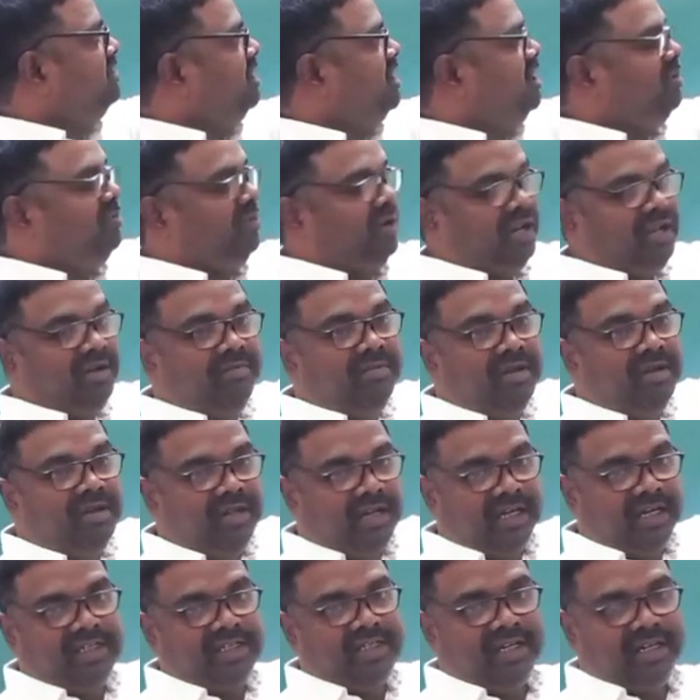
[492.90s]
aluminium,
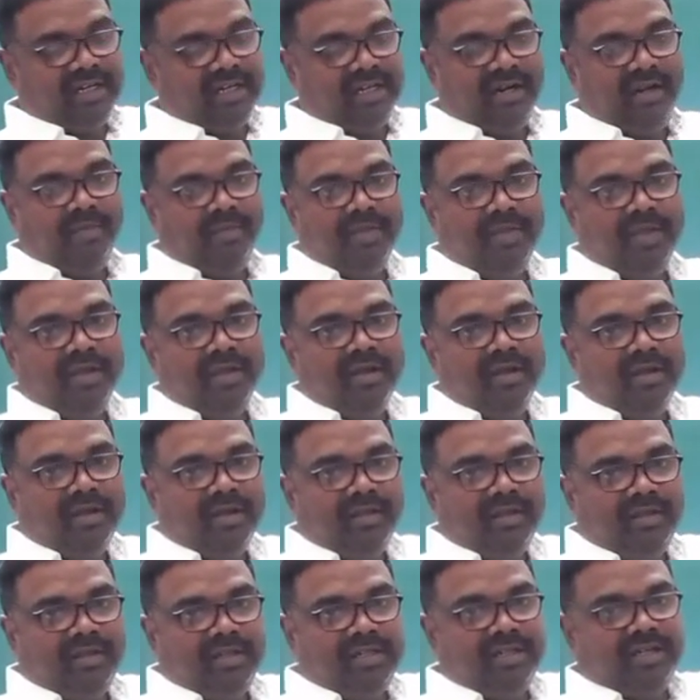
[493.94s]
etc.
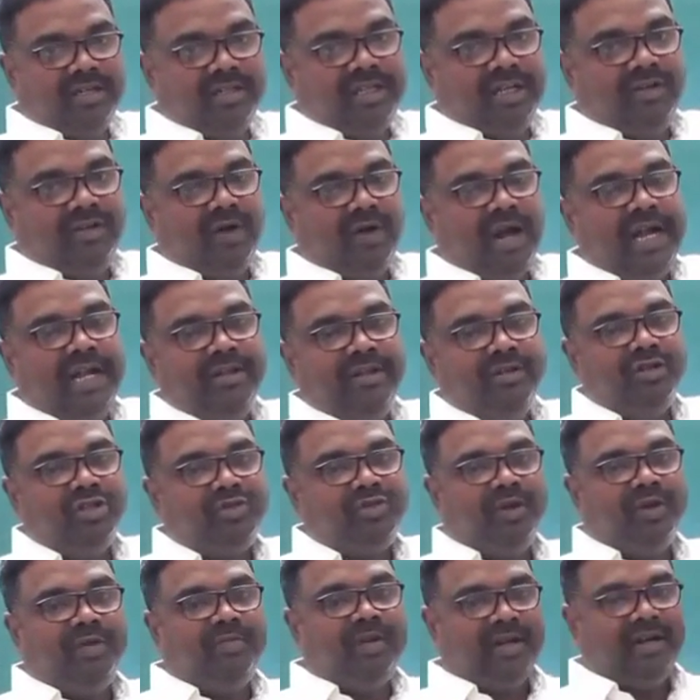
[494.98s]
These are the quite
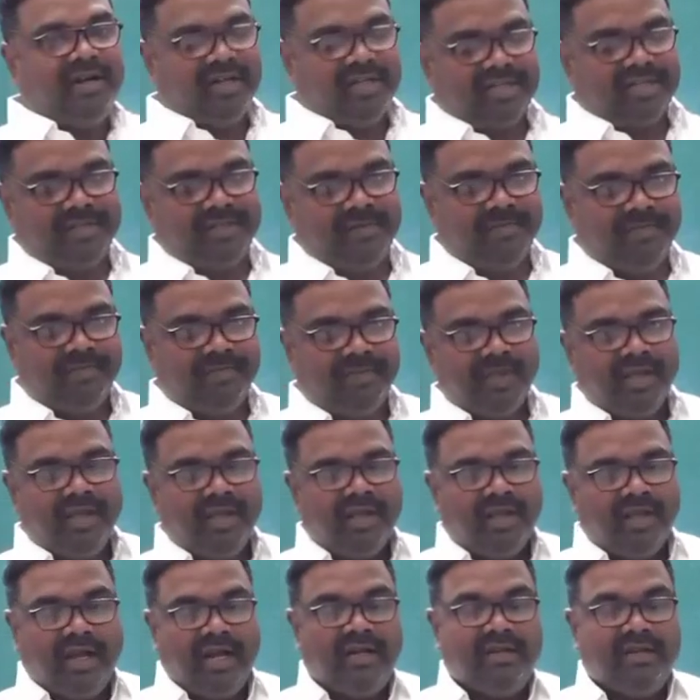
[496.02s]
useful metals,
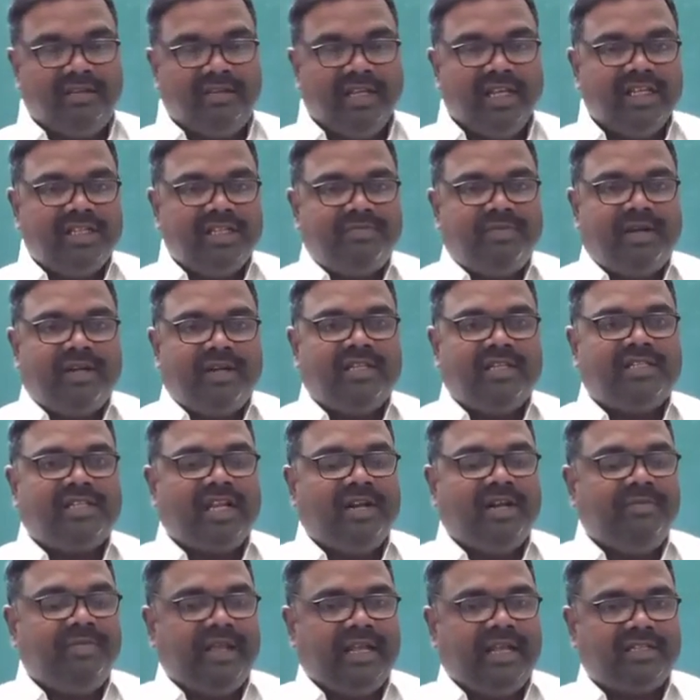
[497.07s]
and these metals
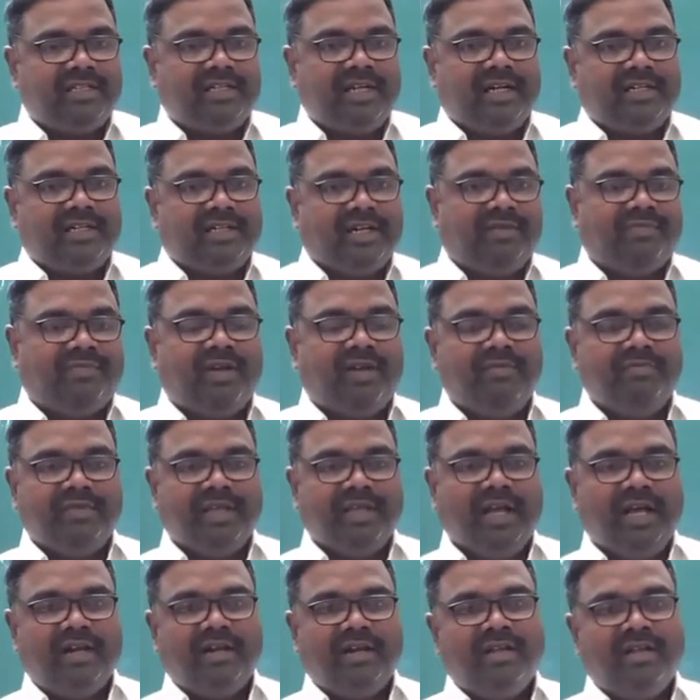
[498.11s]
can be extracted from
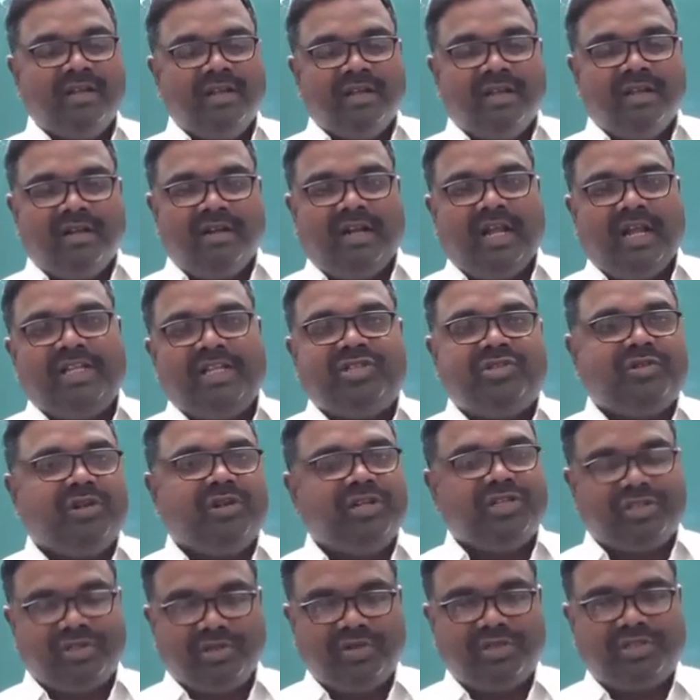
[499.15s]
their
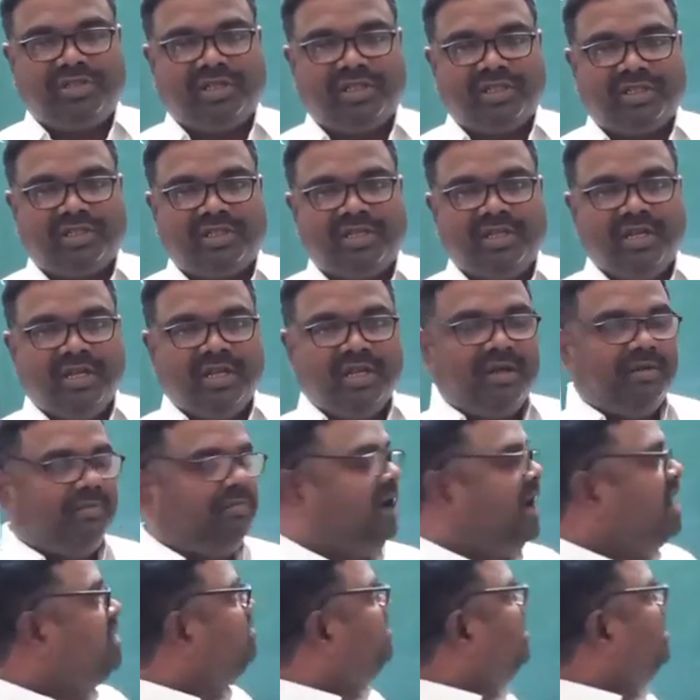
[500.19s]
natural sources by